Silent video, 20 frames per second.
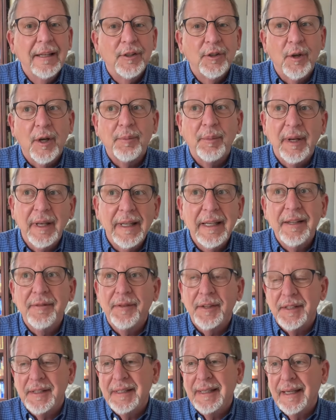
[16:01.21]
Do I believe
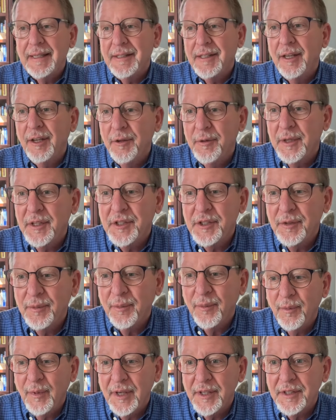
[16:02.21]
that C.S. Lewis
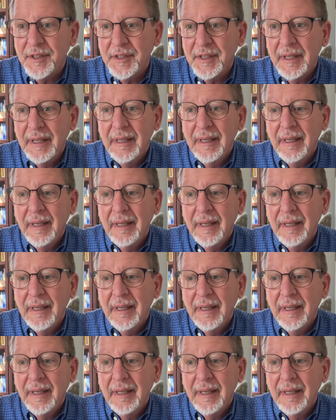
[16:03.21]
was,